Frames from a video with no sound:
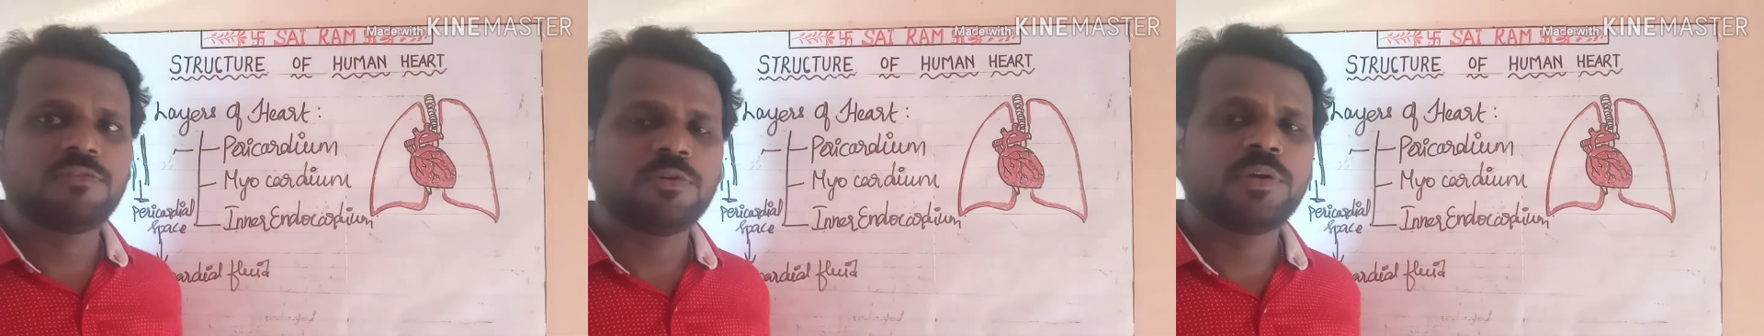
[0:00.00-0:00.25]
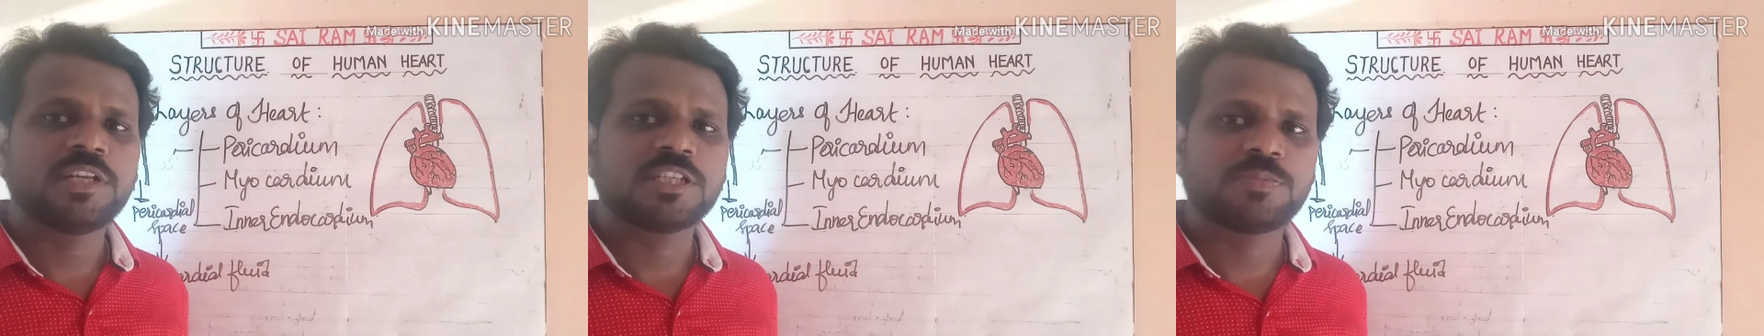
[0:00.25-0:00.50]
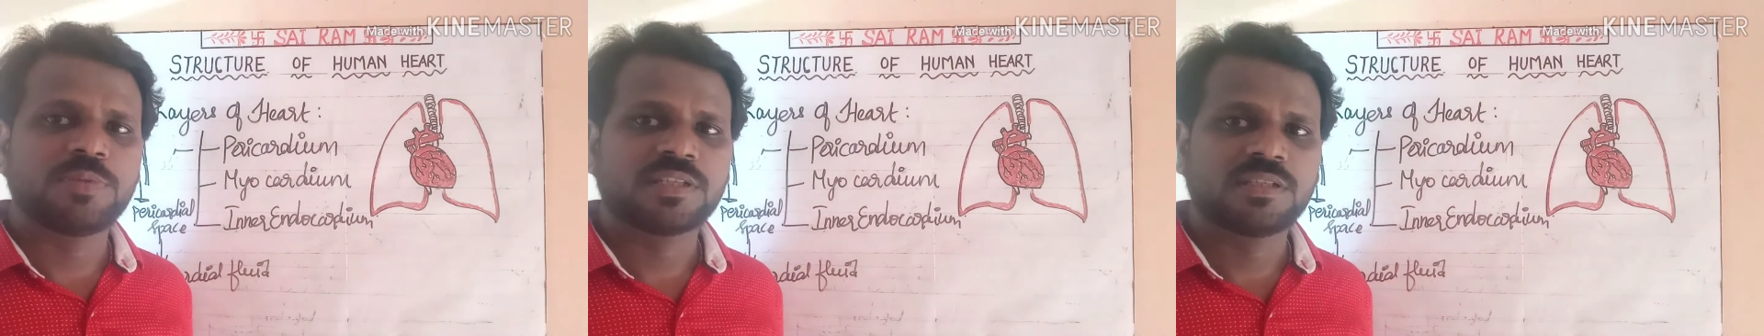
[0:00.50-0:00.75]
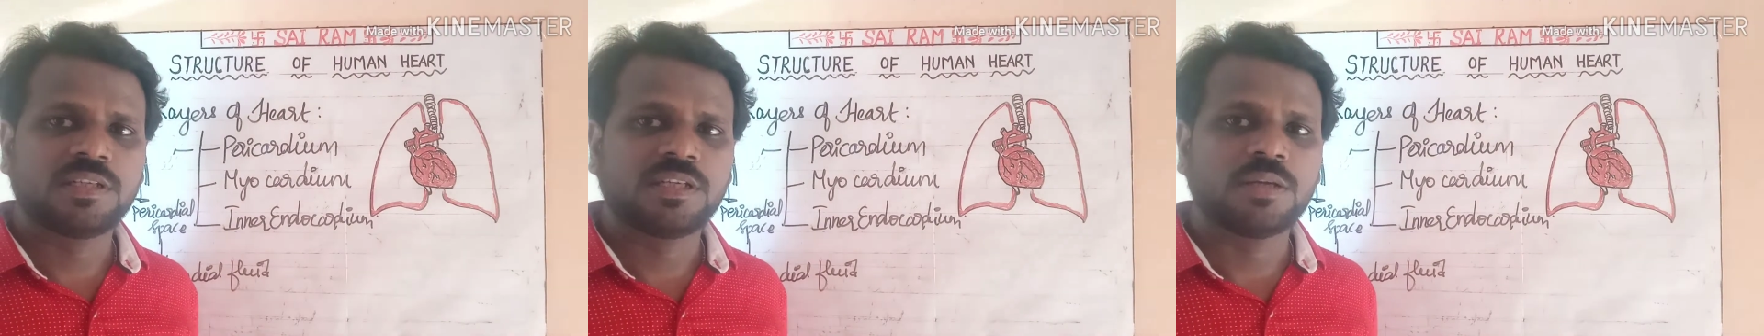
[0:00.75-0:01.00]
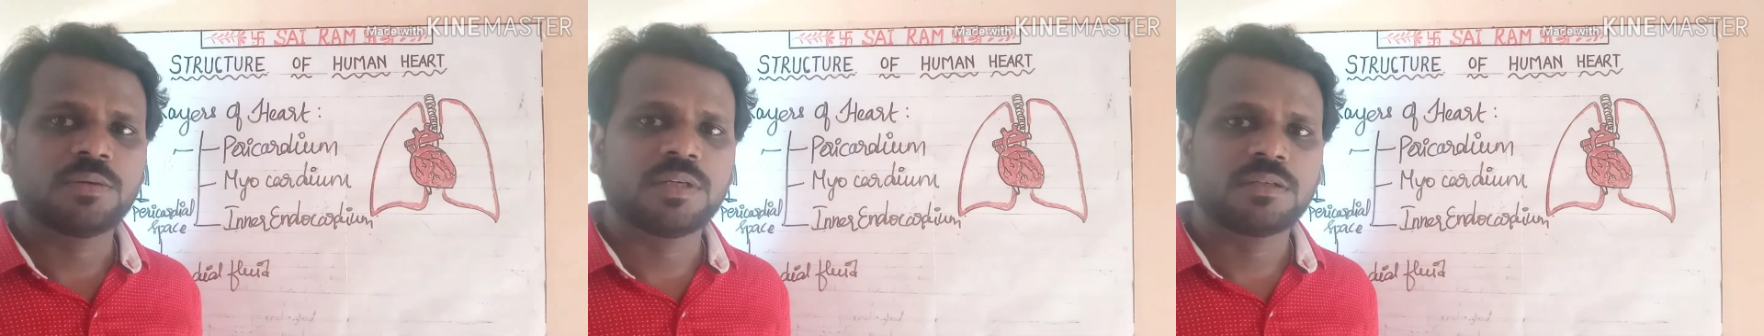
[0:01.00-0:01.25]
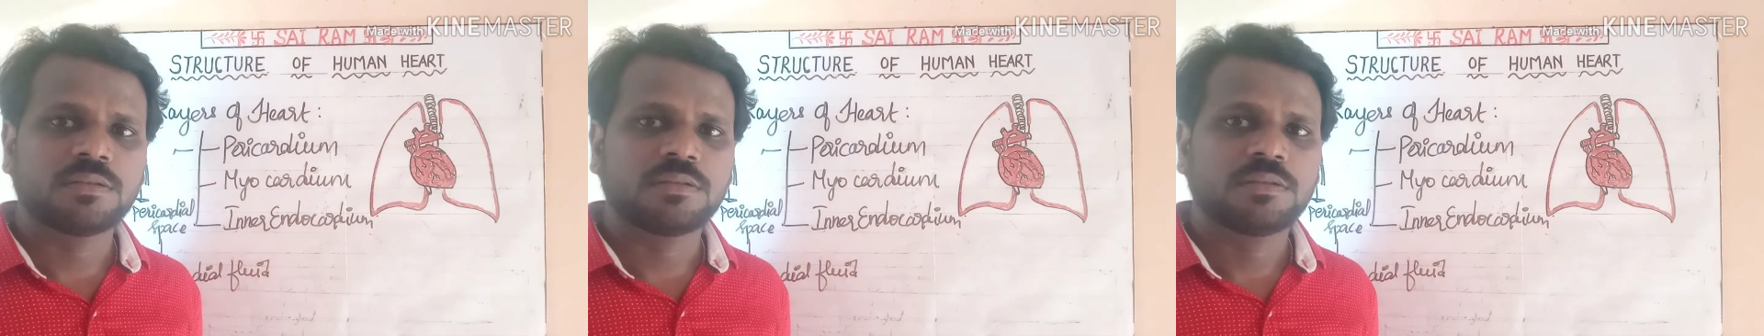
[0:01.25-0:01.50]
fluid is present in
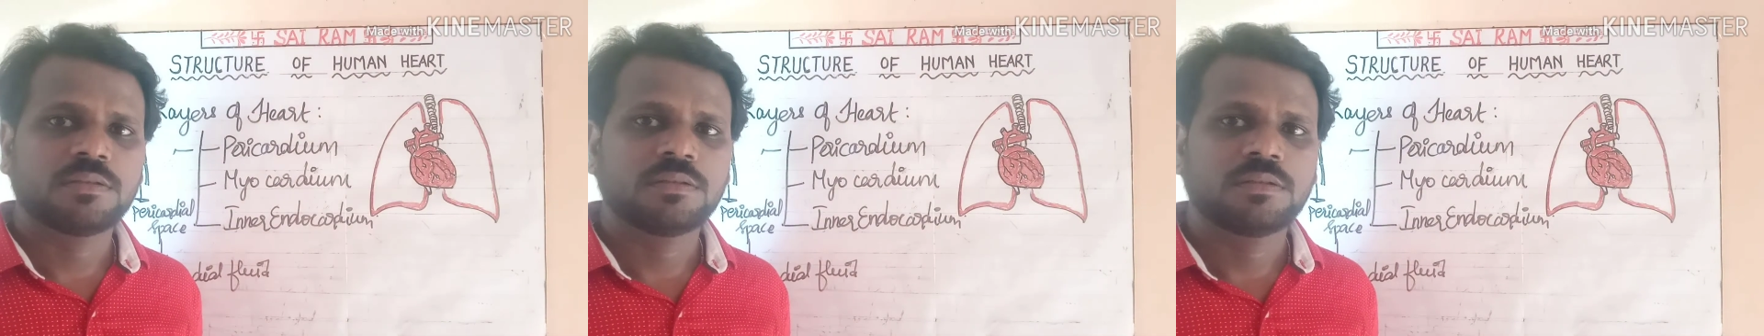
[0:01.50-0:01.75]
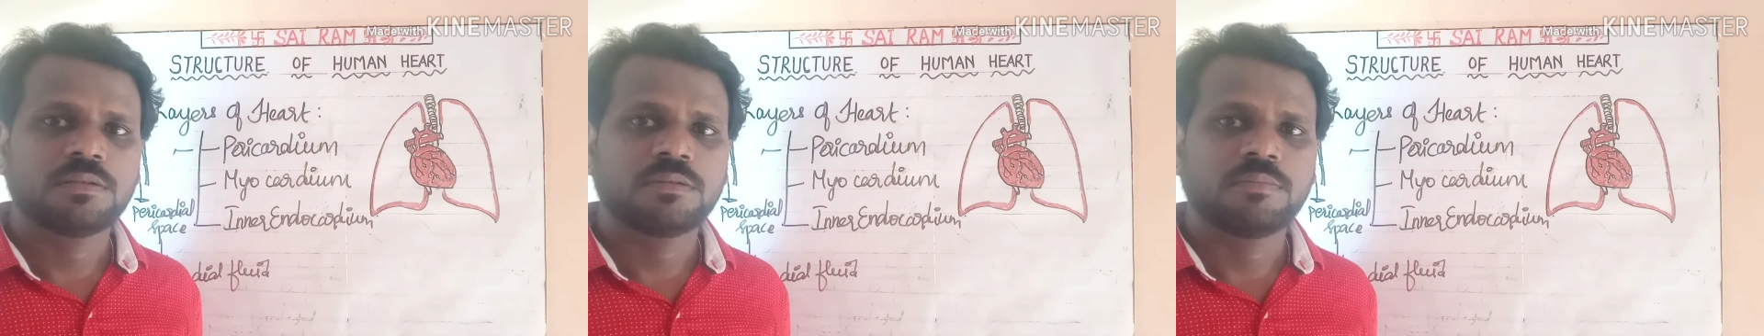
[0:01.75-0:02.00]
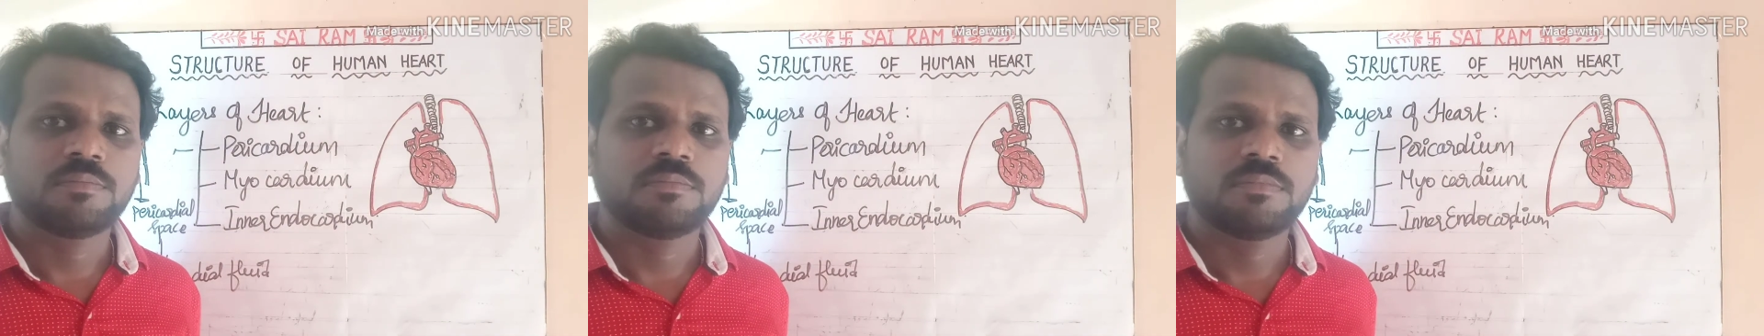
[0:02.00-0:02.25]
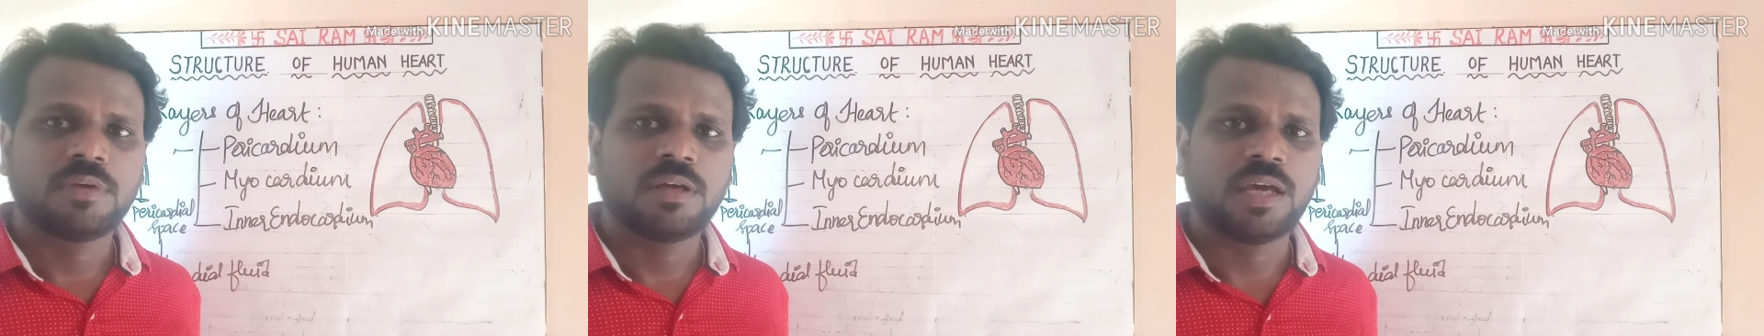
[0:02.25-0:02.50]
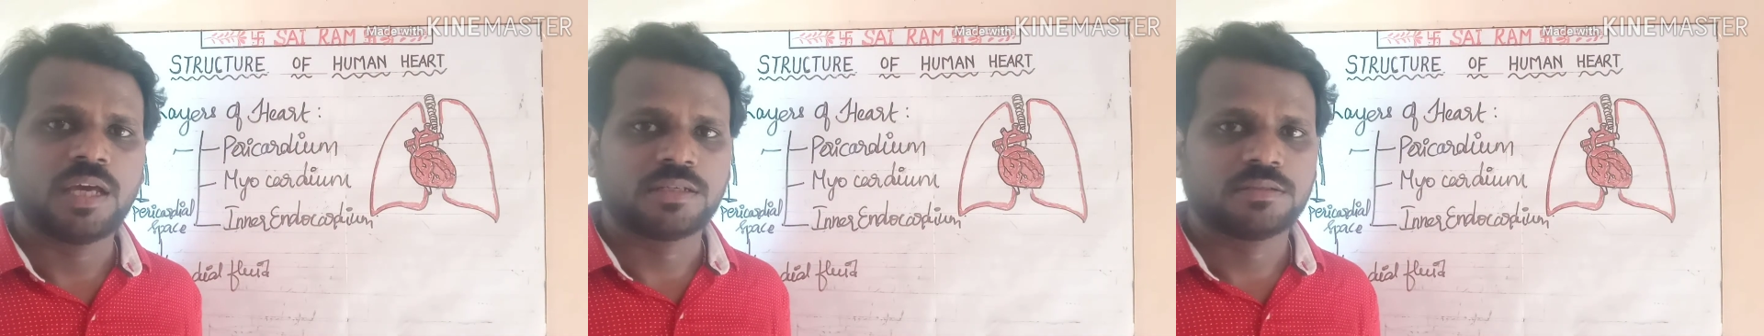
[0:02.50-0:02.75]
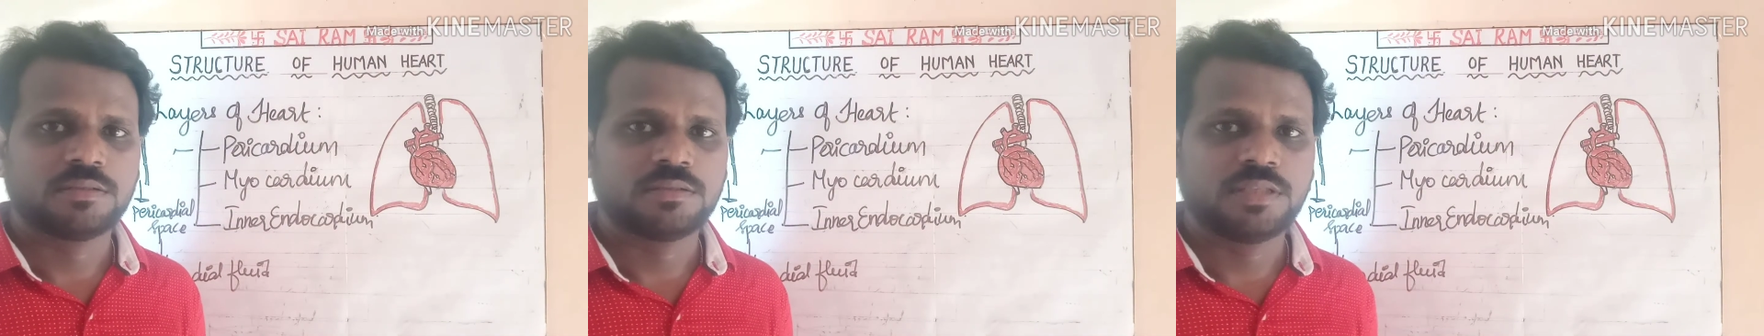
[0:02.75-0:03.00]
our heart,
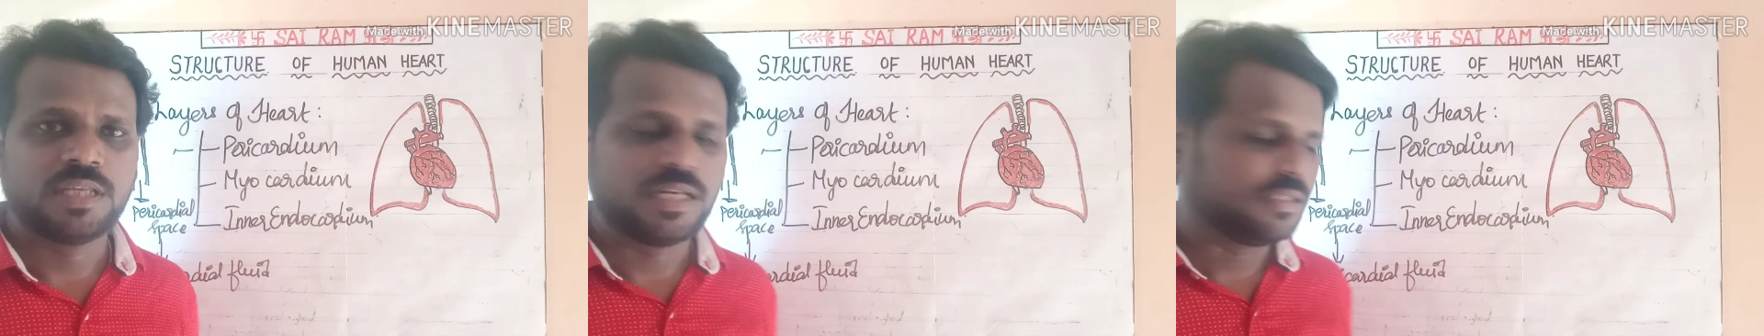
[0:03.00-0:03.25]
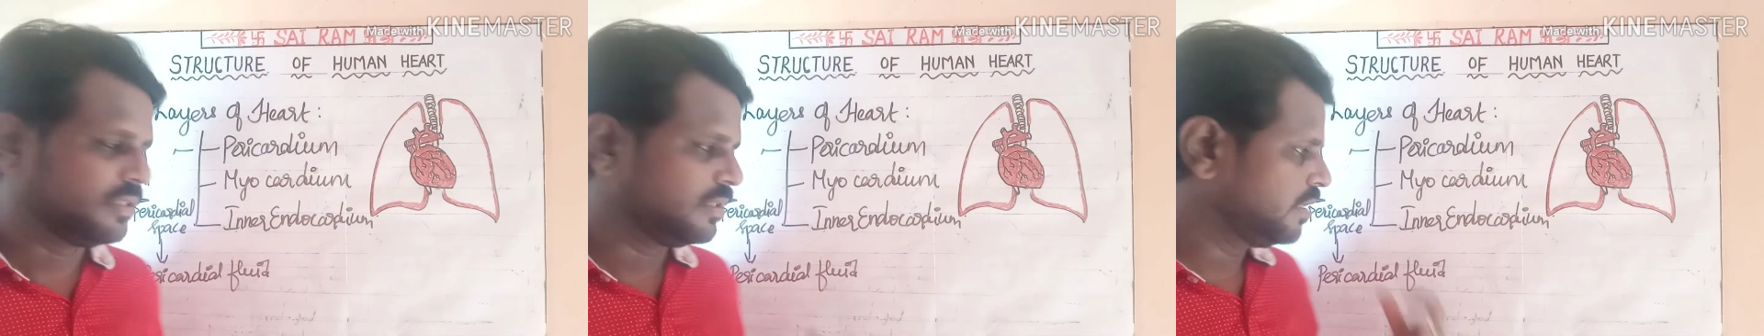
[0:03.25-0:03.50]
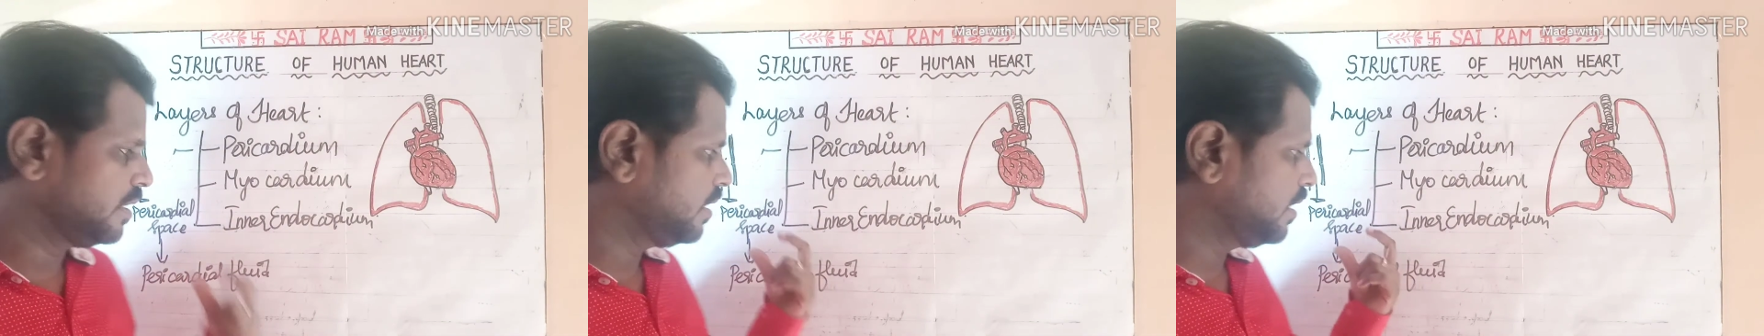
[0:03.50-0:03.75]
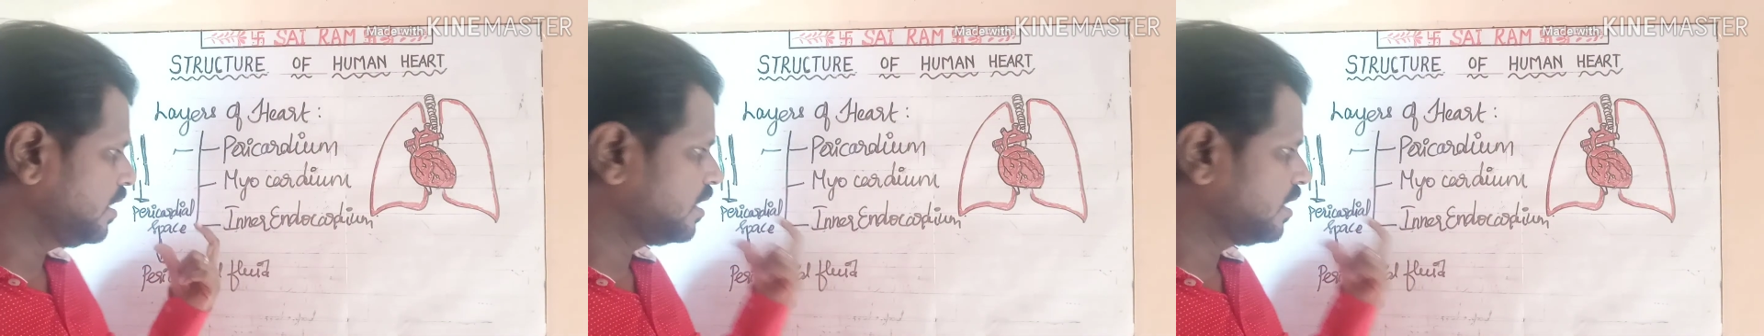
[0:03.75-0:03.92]
that is in